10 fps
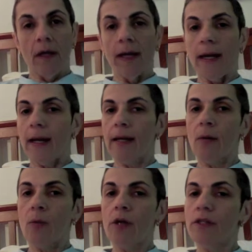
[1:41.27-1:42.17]
and I
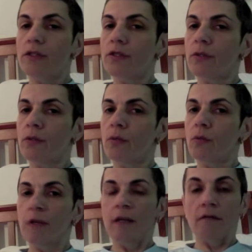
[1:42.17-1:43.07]
wanted to
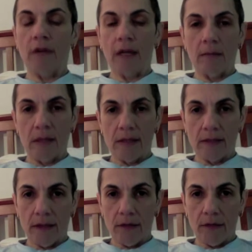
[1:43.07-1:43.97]
reinvent
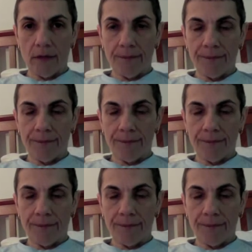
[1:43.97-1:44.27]
myself.